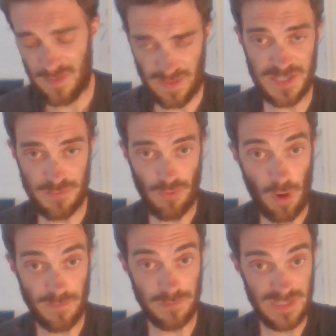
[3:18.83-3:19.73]
There's a
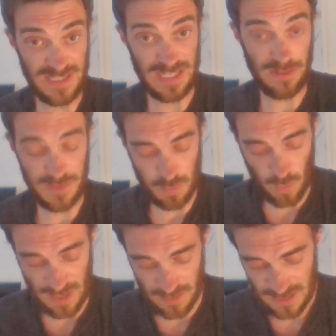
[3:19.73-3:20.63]
rivalry there as
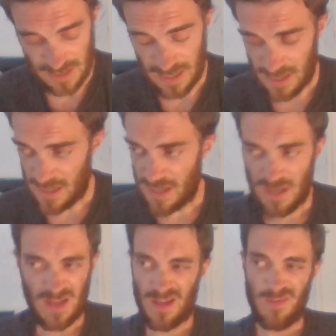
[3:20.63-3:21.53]
well.
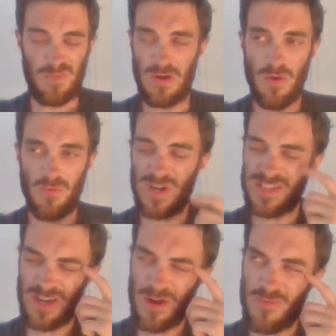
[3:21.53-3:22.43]
They don't
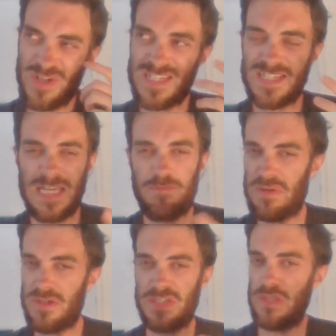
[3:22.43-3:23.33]
really see
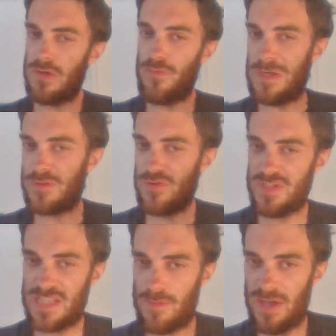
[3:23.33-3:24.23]
Barcelona and Real Madrid
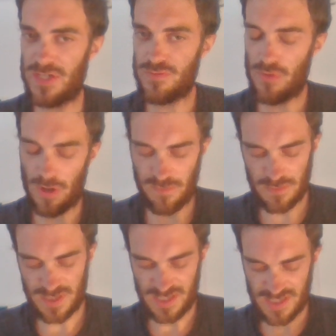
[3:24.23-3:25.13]
as their major
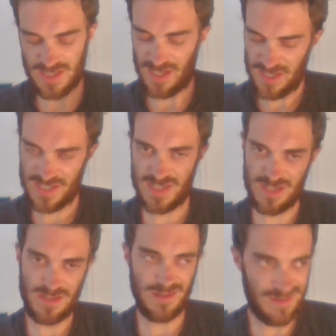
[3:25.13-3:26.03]
rivals. It's
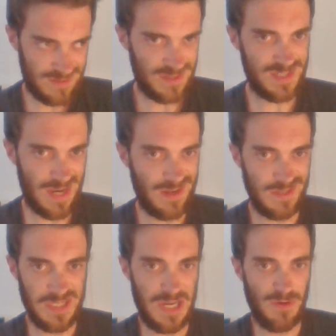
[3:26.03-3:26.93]
the
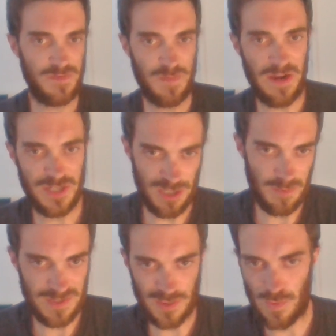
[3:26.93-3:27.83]
second tier of Spanish
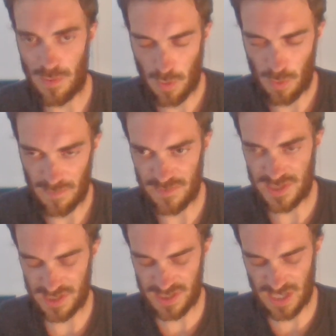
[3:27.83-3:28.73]
clubs, as we'll call it, for
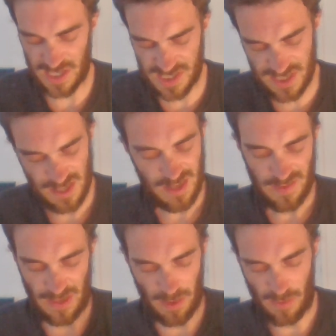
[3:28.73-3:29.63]
success.
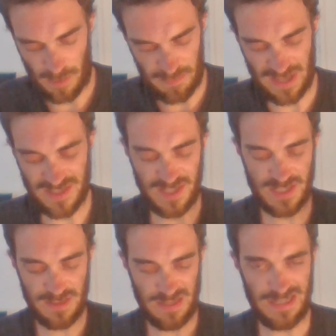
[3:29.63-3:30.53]
They don't like
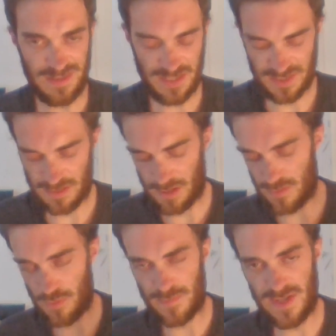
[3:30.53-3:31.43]
Betis,
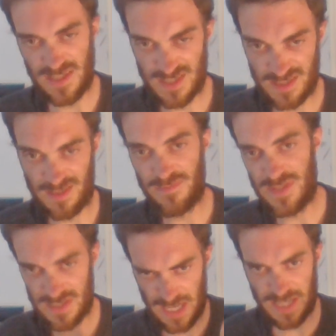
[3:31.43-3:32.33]
Atletico or Valencia.
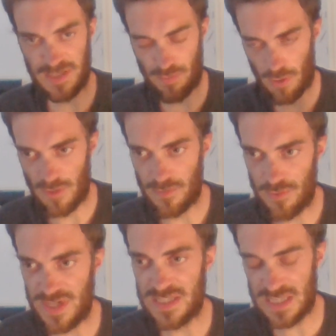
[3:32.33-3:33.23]
There's heated
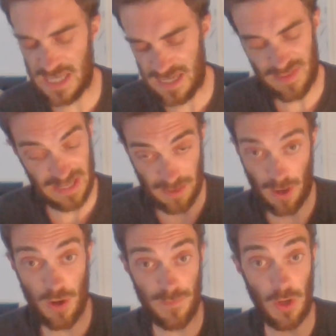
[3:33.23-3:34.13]
rivalries there. They get
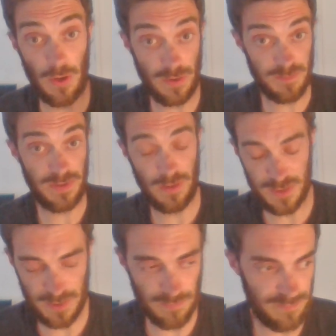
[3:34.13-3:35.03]
overlooked
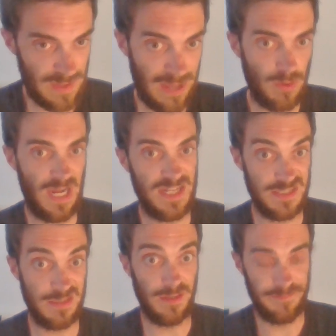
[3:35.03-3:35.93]
because of El
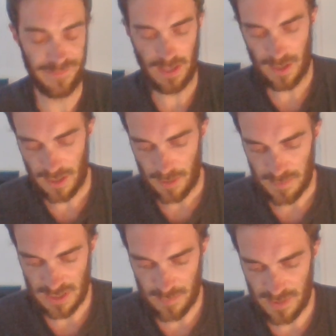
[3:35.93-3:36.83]
Clasico.
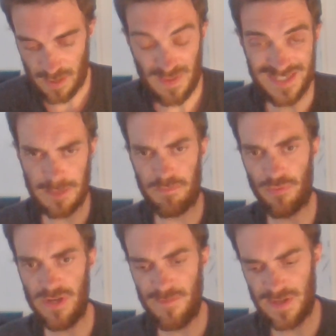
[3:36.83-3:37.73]
But there we go. There's a
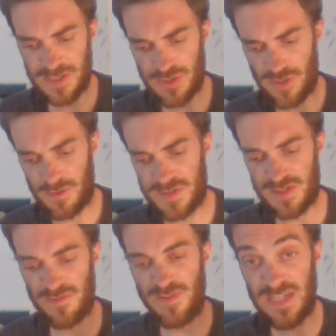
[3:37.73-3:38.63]
brief history of
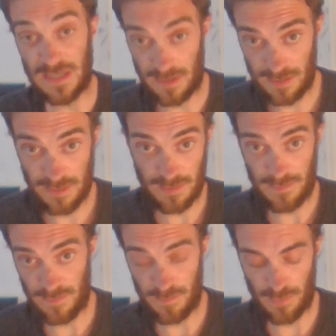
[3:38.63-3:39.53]
Sevilla
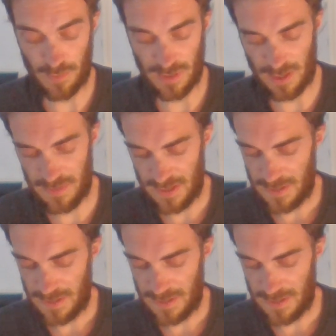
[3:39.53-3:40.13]
Football Club.